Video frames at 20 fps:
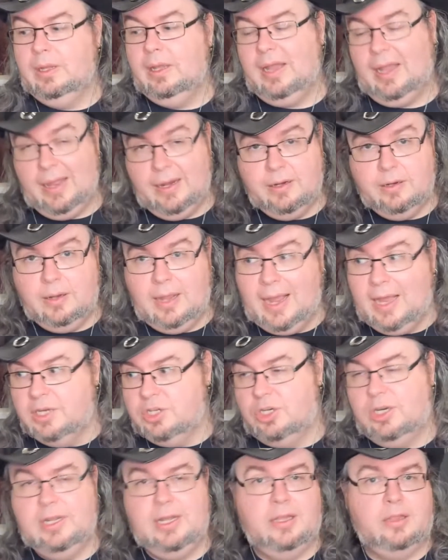and
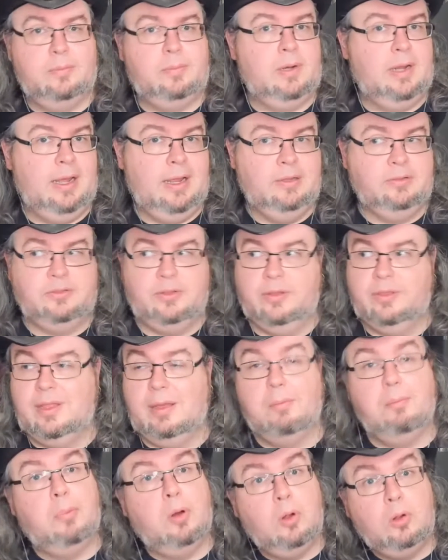actually other players can
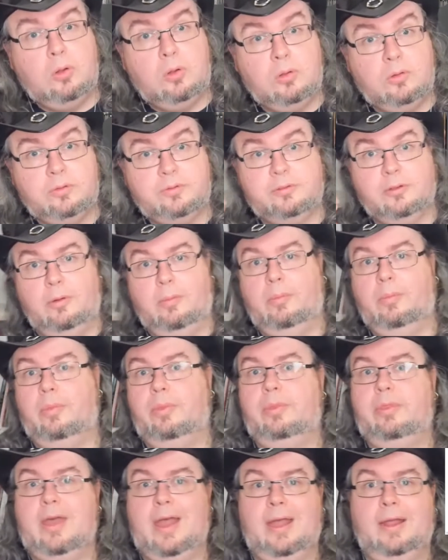then pull from
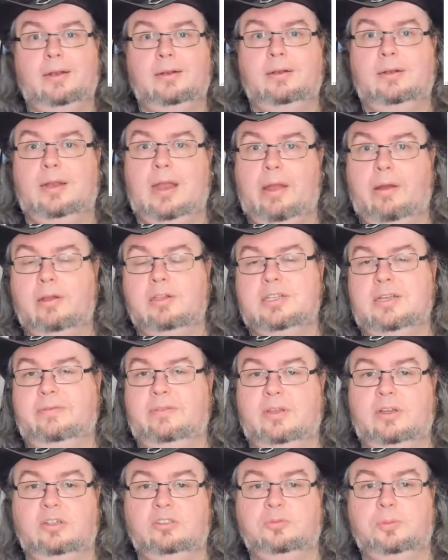that narrative
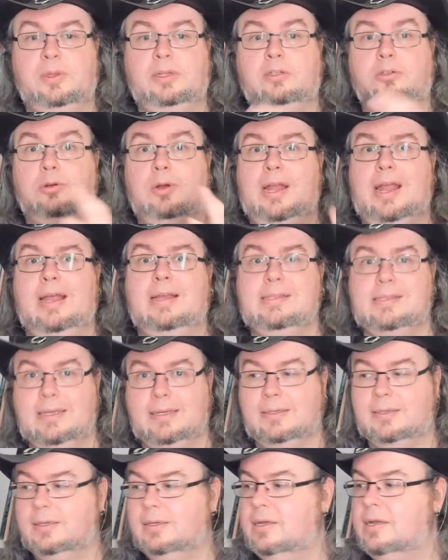that has been
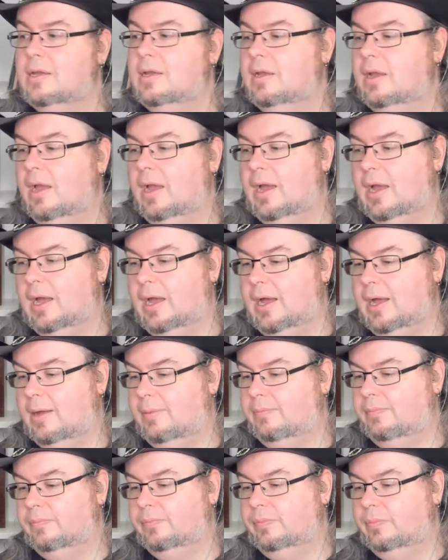created
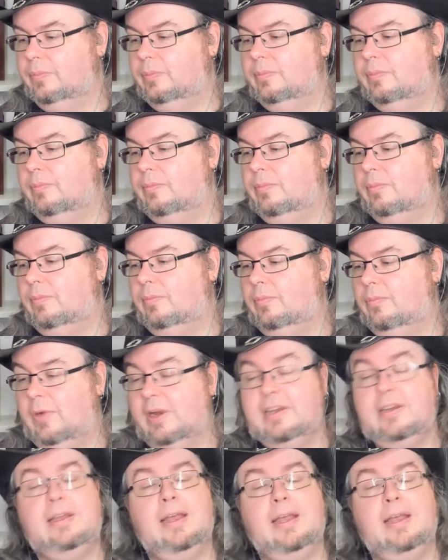when you